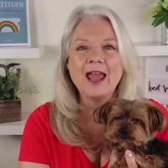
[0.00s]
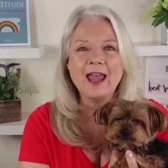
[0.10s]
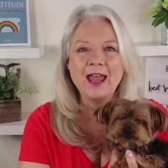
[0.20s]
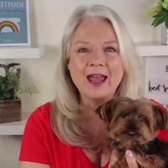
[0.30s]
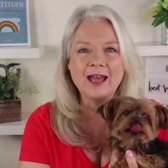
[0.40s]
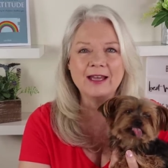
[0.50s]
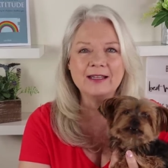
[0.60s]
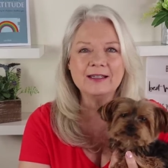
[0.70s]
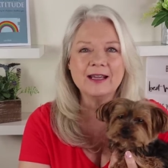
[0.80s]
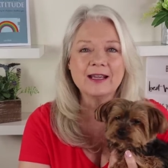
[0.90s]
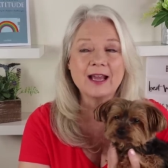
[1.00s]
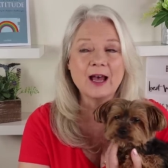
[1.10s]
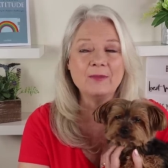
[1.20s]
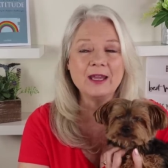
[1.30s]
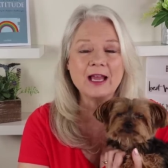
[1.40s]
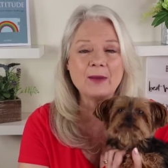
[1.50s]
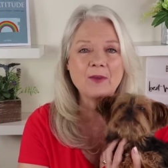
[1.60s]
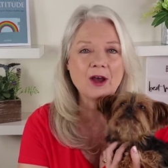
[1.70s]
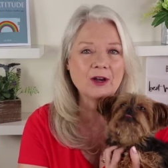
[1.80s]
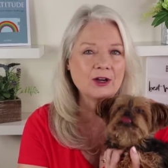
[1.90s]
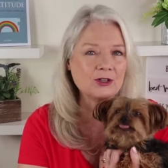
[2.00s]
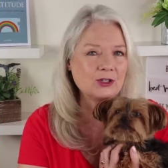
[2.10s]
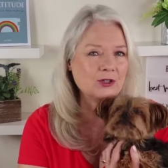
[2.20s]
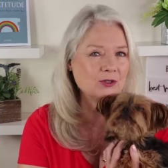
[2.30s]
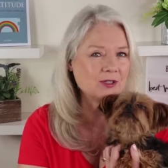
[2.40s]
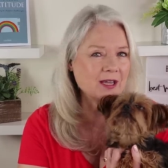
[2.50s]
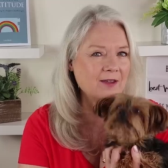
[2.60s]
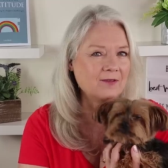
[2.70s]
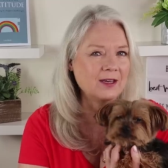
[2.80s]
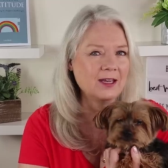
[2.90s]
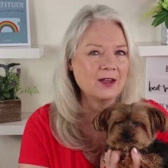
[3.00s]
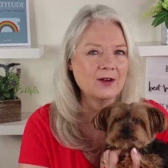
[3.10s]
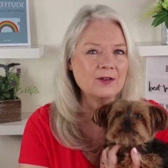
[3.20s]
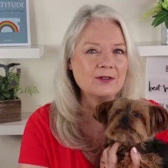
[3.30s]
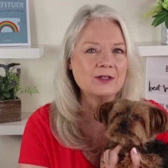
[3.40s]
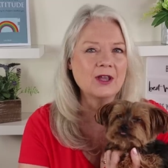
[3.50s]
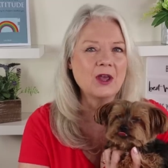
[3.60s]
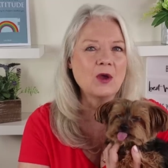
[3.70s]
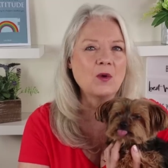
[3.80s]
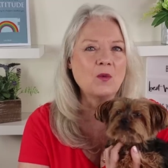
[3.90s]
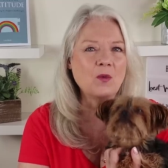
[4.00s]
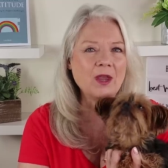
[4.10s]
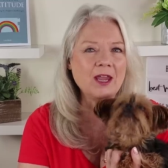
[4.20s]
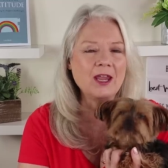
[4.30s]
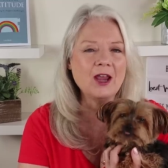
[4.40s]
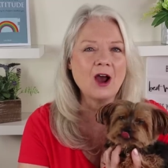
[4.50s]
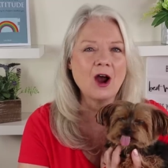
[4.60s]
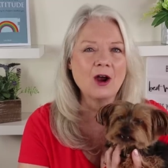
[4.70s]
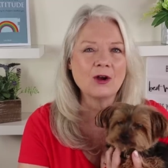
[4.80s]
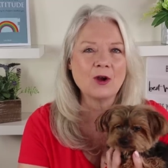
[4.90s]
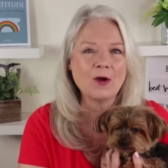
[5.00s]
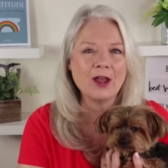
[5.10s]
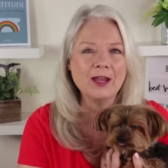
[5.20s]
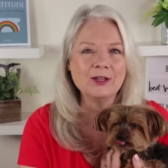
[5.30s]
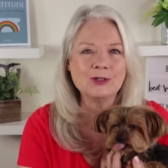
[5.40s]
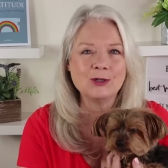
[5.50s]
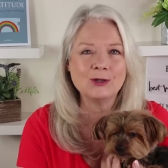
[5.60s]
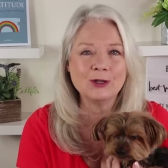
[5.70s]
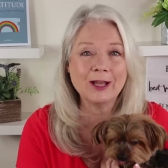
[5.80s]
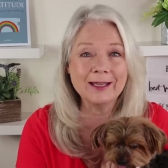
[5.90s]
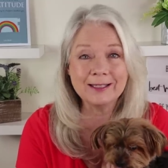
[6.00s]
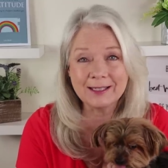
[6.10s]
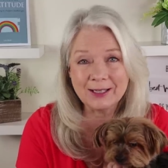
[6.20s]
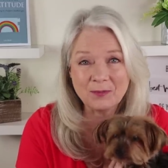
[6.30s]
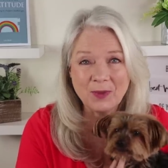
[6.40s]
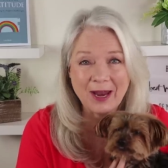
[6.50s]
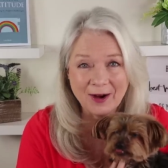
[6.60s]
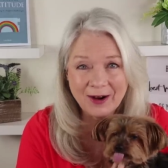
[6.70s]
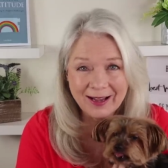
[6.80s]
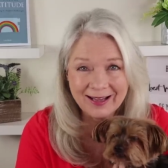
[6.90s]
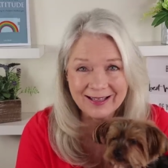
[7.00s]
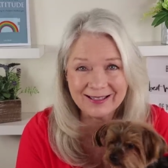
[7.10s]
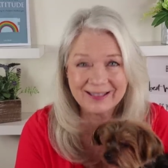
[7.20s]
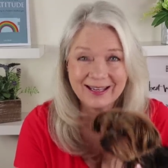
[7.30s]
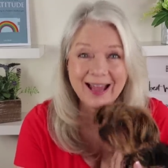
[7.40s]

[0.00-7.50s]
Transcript: And coming up on our Tuesday videos, we are going to London and Paris.